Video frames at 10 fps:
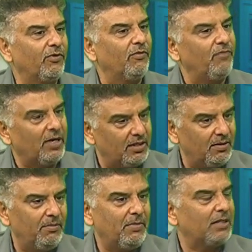from
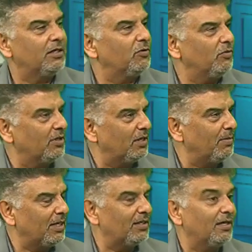one method to another
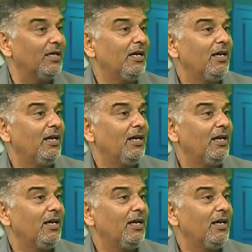method.